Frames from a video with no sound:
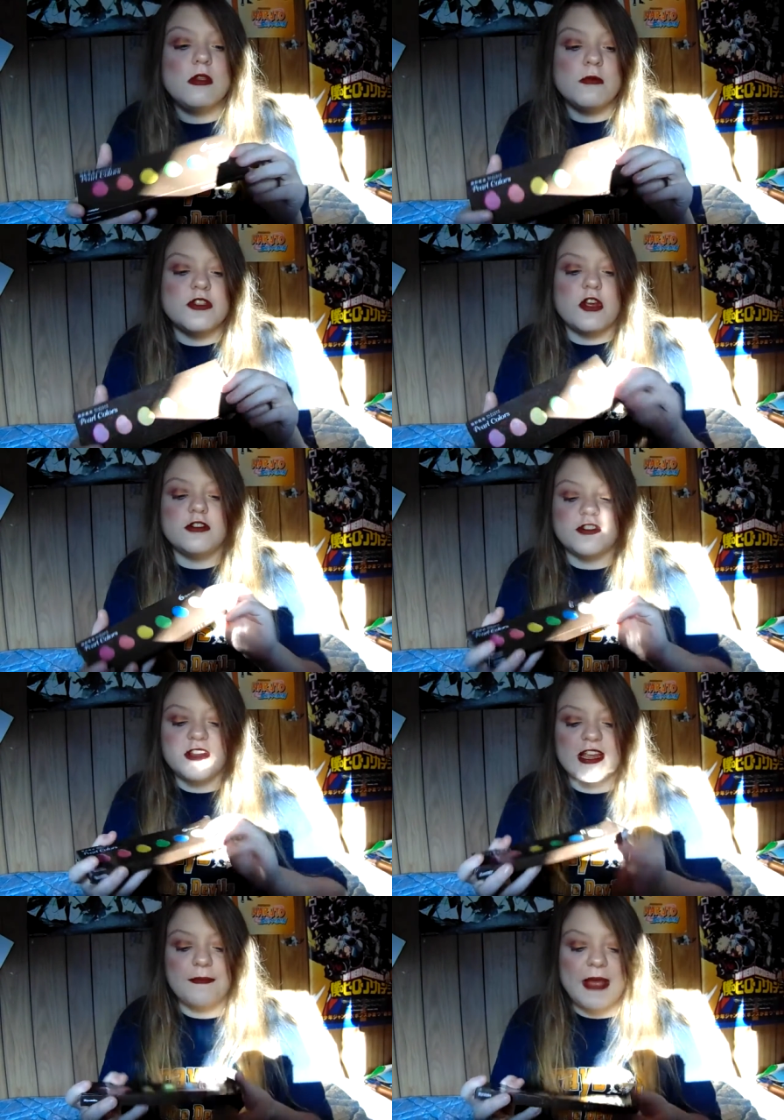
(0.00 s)
which are just
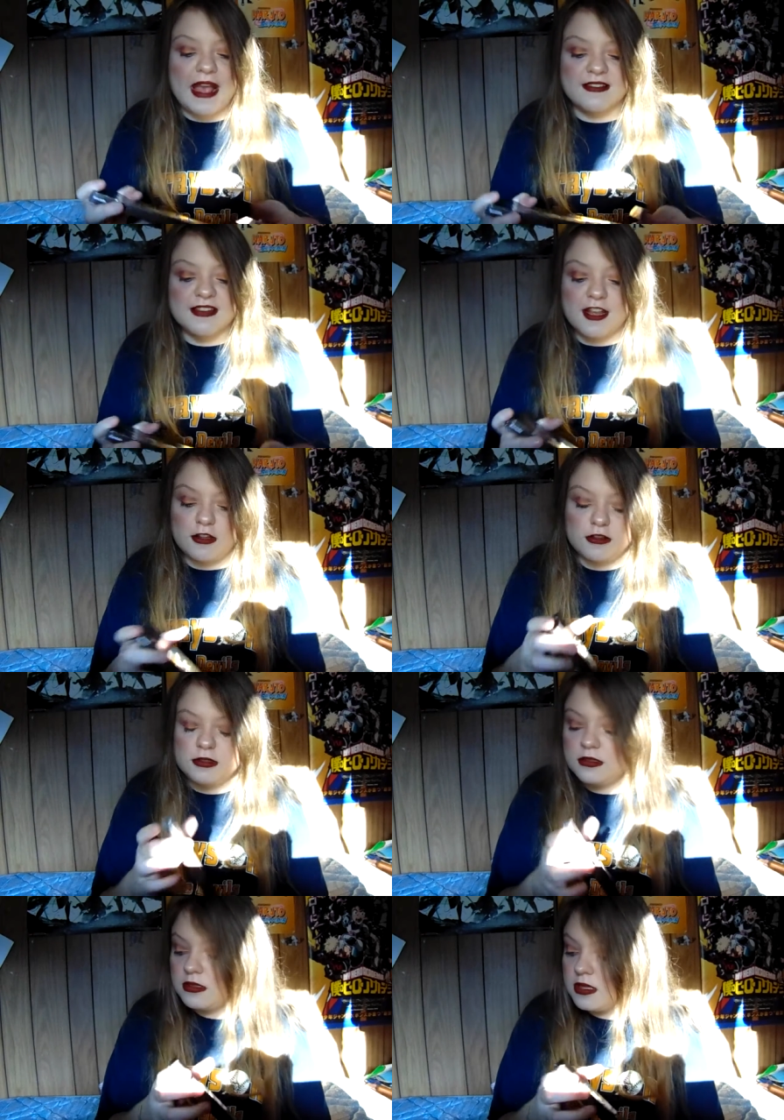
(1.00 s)
like
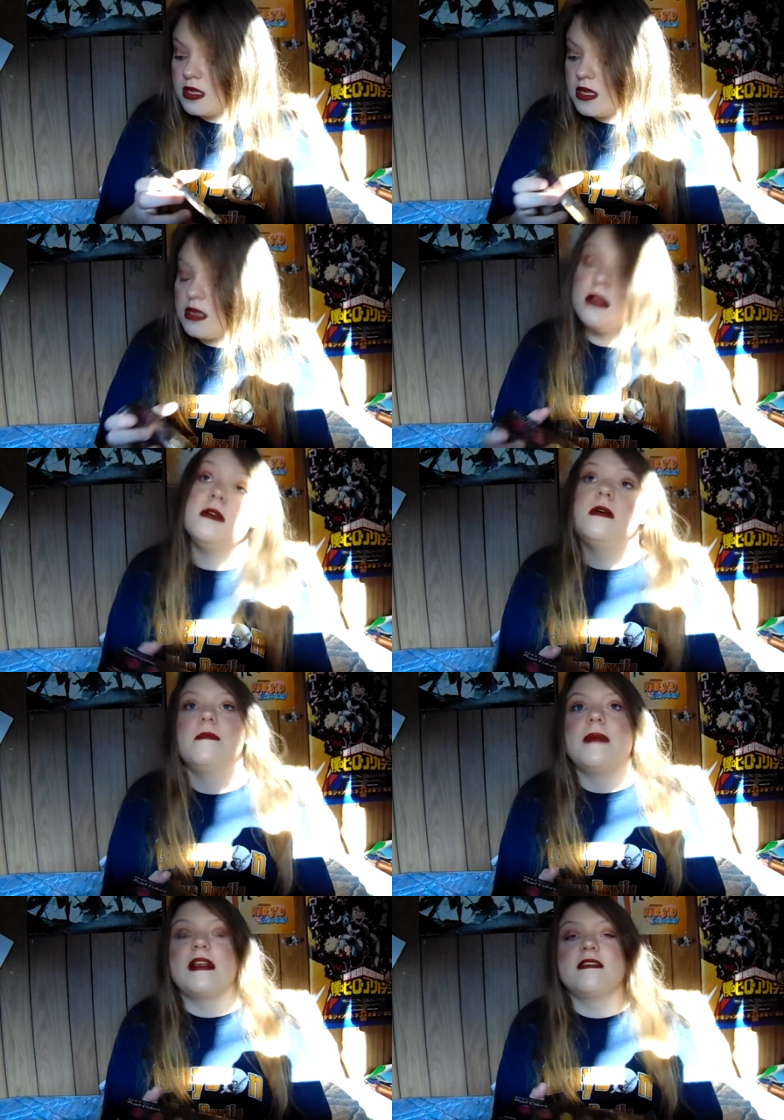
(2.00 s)
pastel
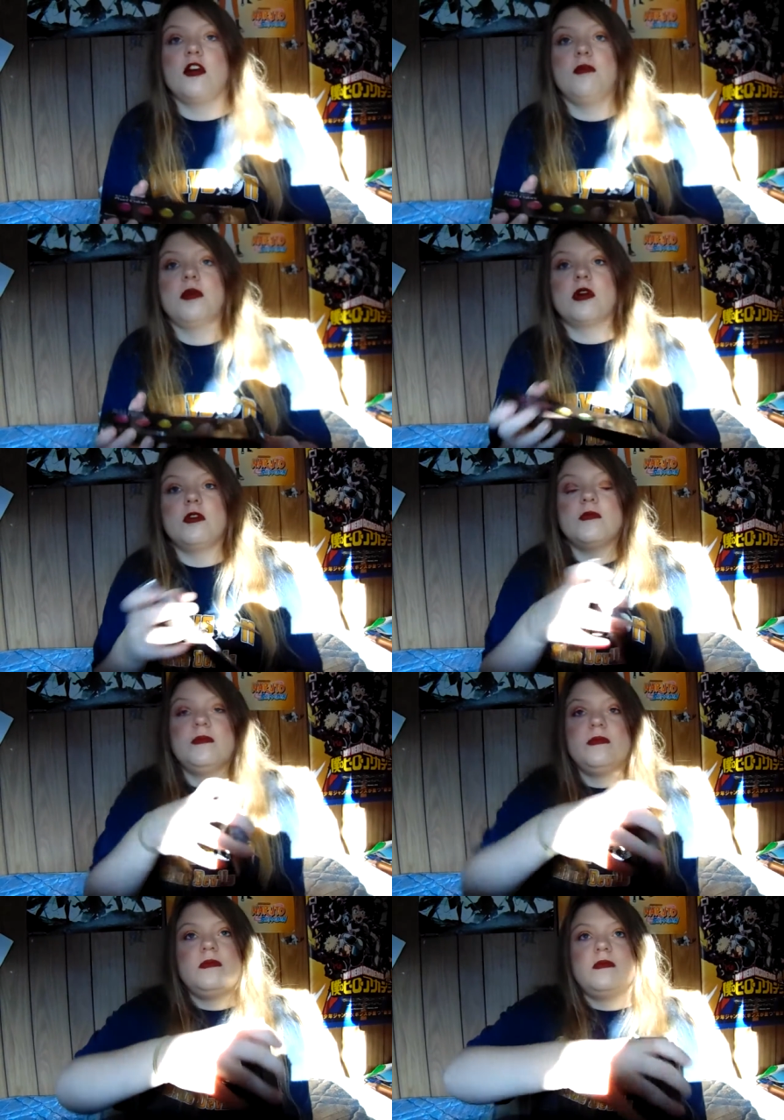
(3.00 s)

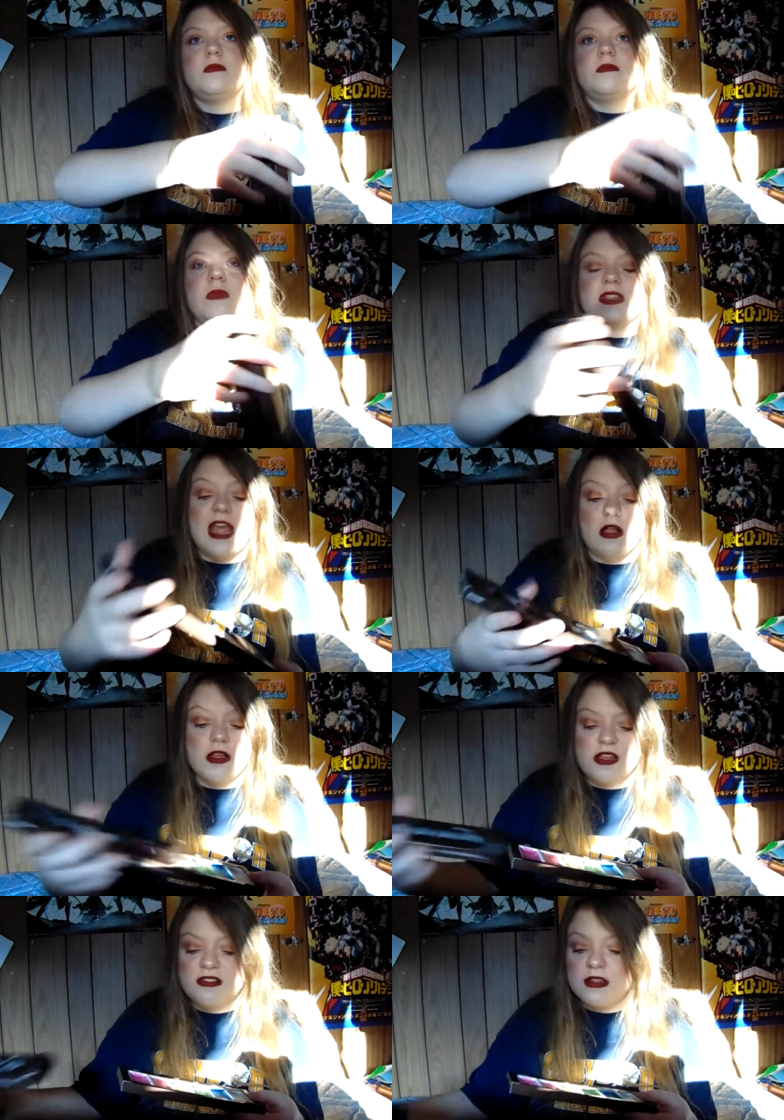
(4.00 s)
pearl
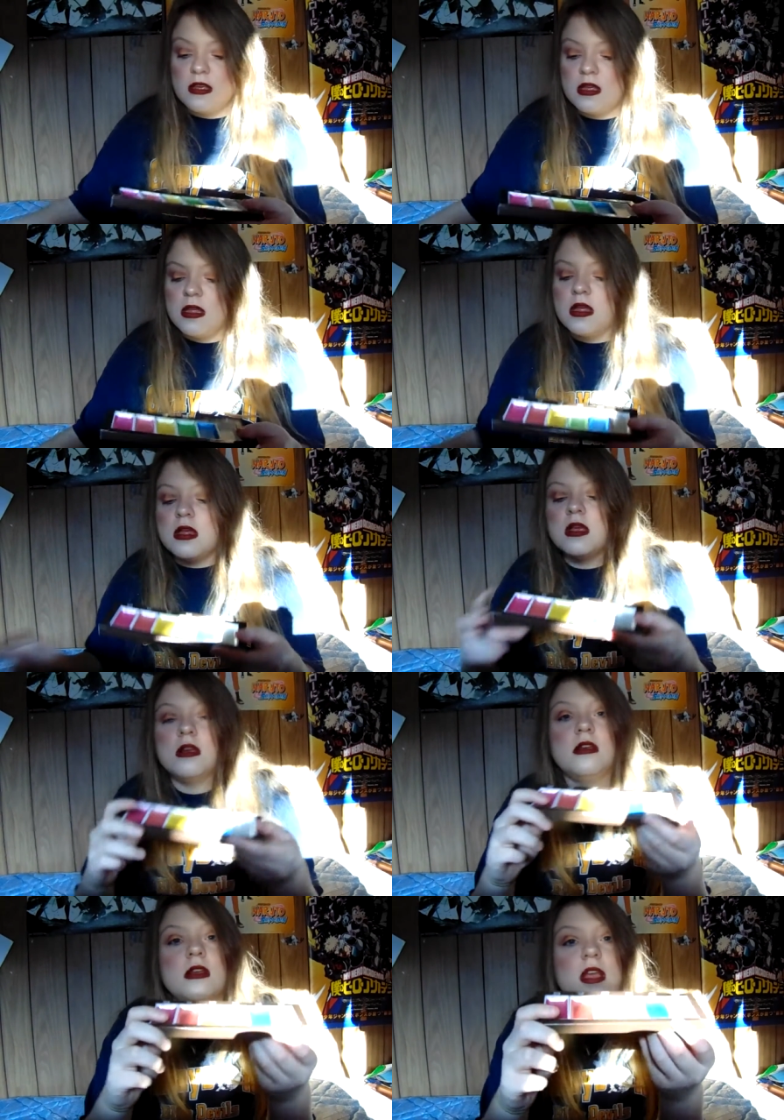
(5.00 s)
metallics,
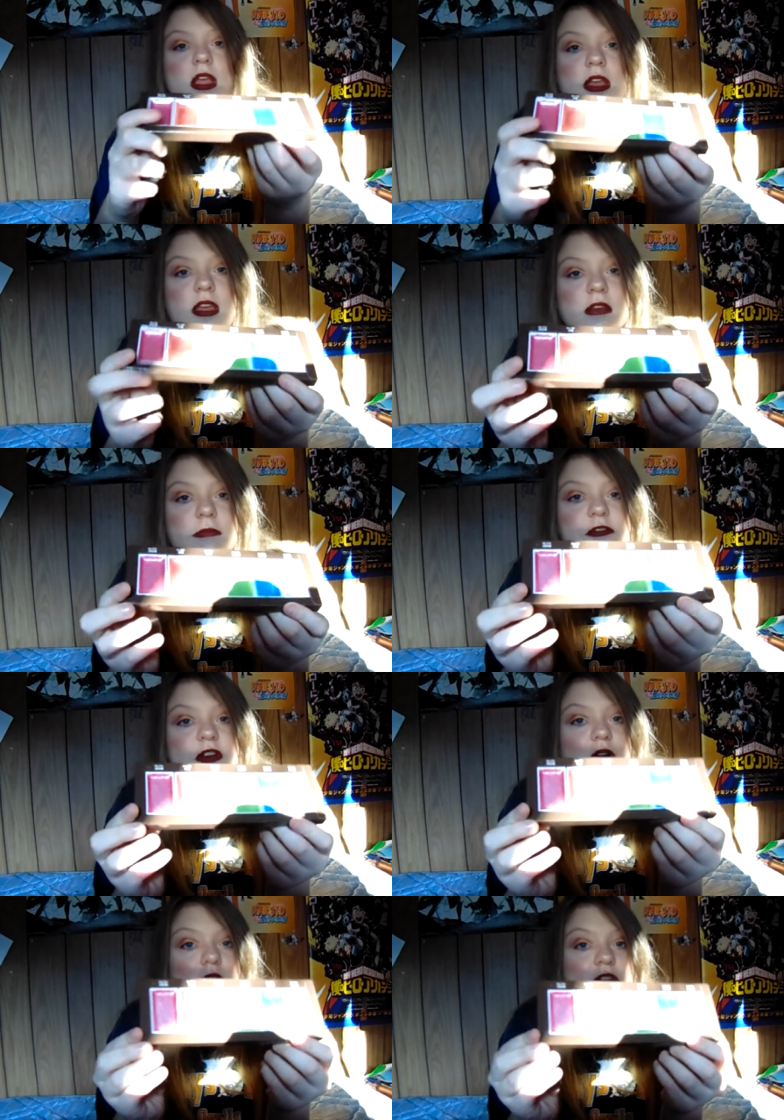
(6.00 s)
which
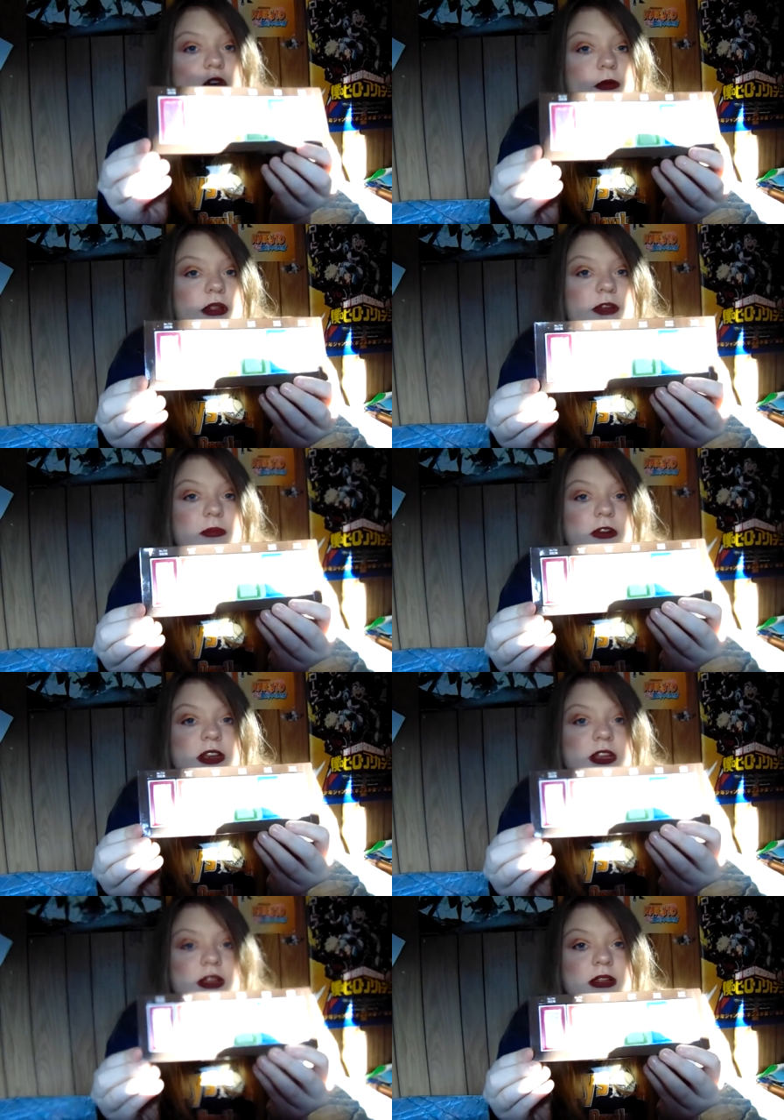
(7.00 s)
are also really
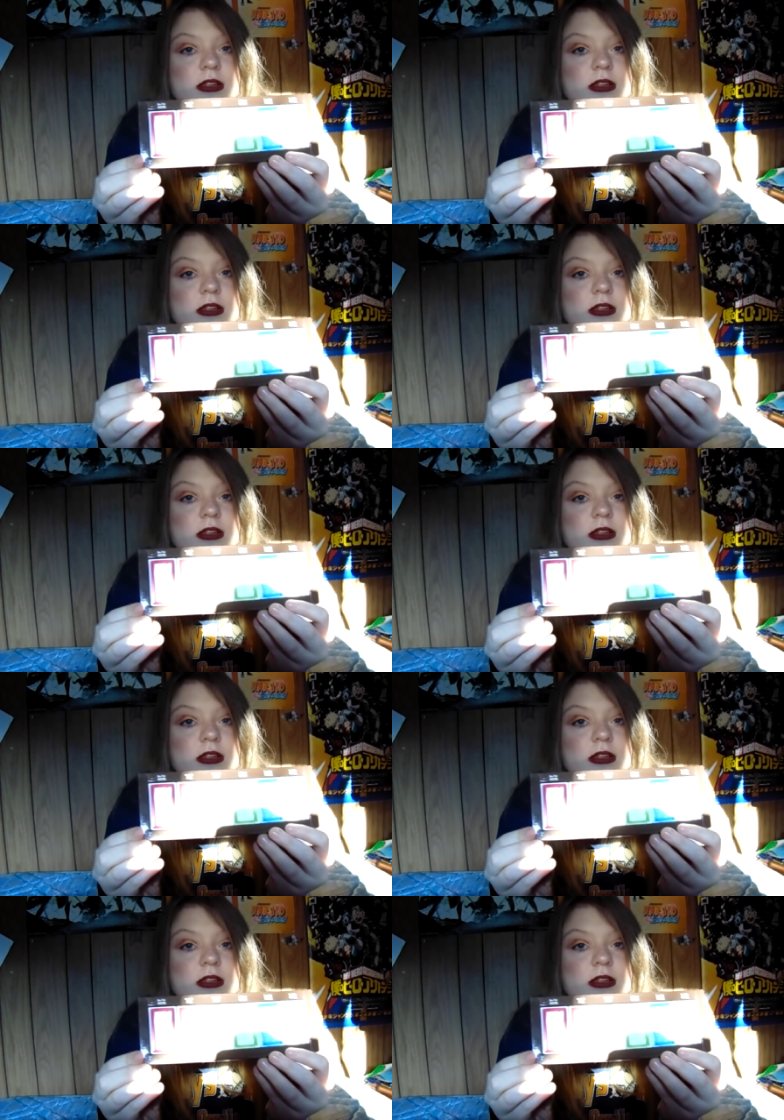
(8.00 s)
pretty.